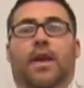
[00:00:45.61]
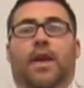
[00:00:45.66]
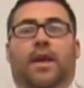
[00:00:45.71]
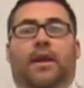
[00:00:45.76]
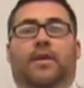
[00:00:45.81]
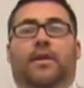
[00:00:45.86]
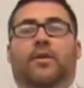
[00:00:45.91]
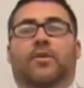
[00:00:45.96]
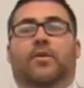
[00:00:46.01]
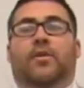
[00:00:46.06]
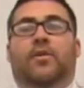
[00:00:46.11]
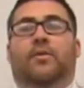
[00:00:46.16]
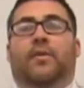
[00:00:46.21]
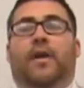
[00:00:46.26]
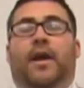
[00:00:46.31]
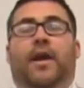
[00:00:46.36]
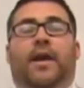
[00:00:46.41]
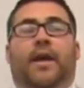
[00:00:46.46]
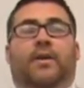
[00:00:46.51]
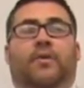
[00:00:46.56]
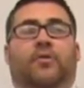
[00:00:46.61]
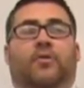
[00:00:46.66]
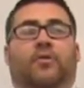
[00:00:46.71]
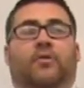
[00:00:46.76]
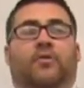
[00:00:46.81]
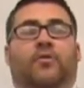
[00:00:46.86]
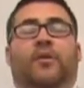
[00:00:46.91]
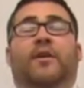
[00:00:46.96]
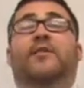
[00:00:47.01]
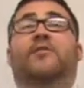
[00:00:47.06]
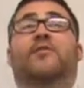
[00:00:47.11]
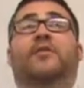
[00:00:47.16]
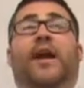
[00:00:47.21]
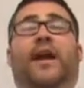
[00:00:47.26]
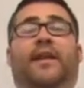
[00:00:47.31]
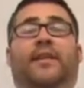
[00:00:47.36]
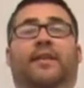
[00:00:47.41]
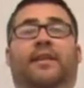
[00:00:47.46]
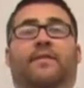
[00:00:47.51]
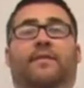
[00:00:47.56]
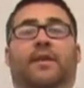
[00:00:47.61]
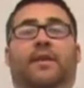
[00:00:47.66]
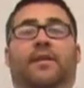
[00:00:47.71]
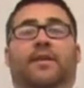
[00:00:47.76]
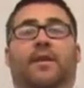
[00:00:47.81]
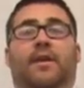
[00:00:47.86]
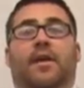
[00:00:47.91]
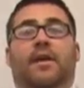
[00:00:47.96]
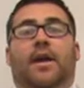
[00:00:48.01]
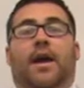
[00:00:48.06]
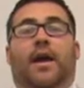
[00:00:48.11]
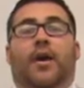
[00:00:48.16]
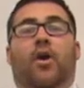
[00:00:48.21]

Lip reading: In addition to my extracurricular activities,